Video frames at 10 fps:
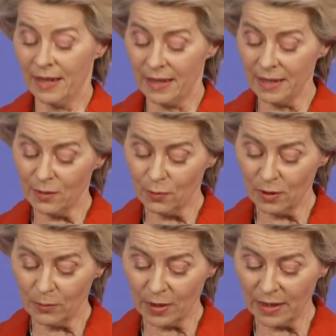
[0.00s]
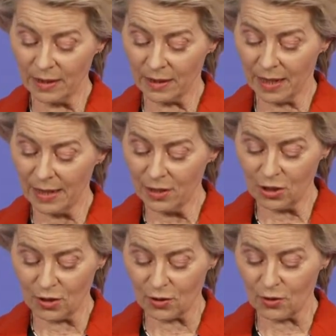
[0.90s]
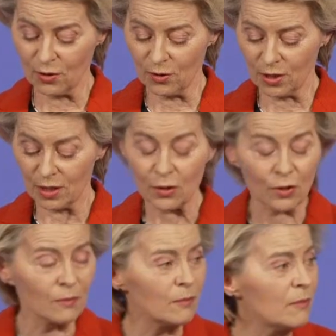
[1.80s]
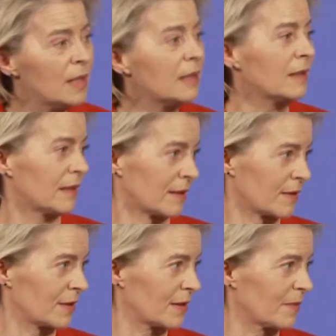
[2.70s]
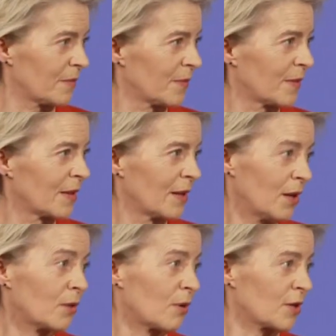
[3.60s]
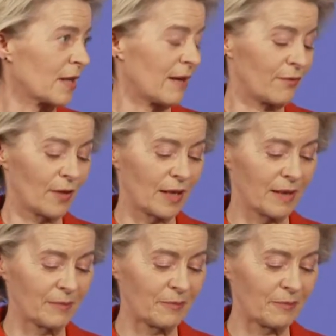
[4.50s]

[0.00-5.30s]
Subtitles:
It will bring energy security to millions across Africa.